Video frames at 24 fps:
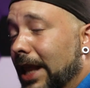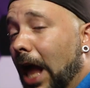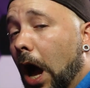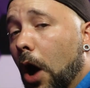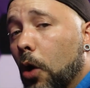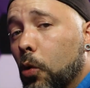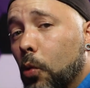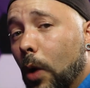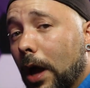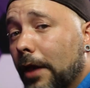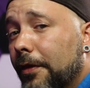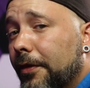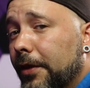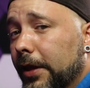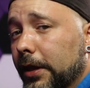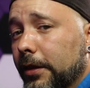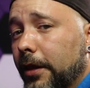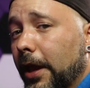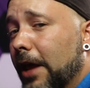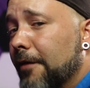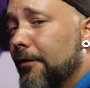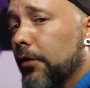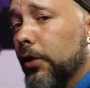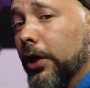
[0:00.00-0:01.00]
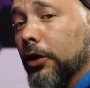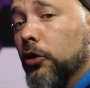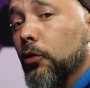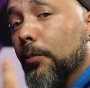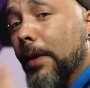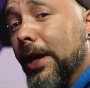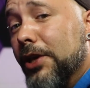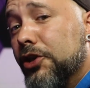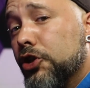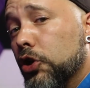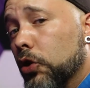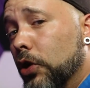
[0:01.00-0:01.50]
Now, one thing that I forget to
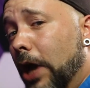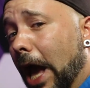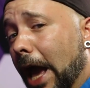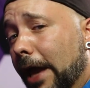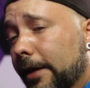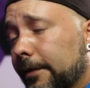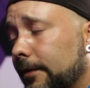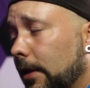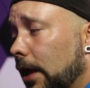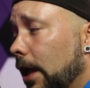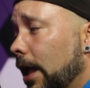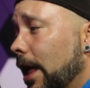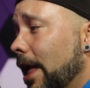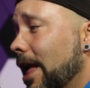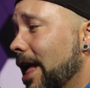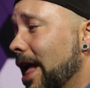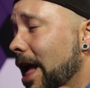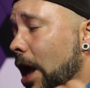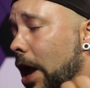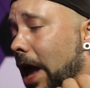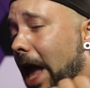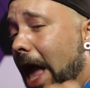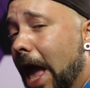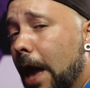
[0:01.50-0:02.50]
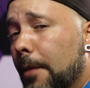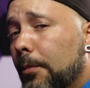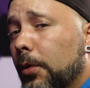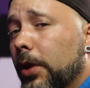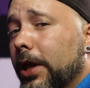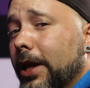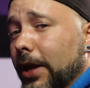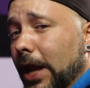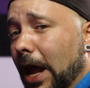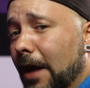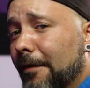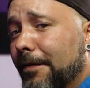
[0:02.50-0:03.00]
mention, guys,
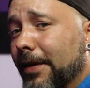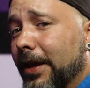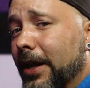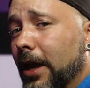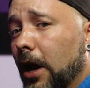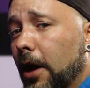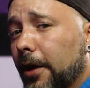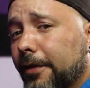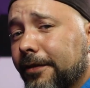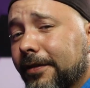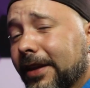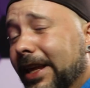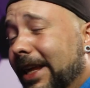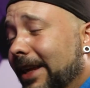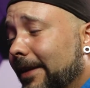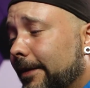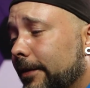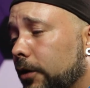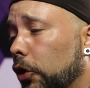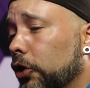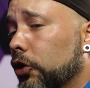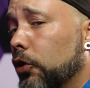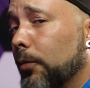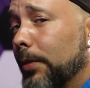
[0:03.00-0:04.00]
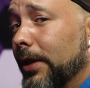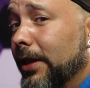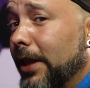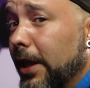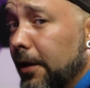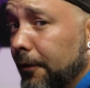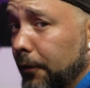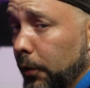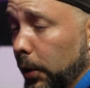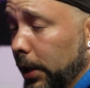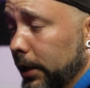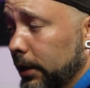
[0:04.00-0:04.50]
every graphic card is going to be
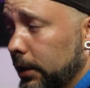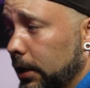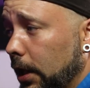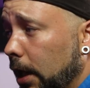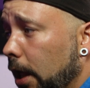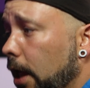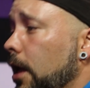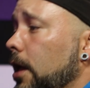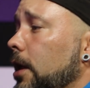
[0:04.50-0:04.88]
different.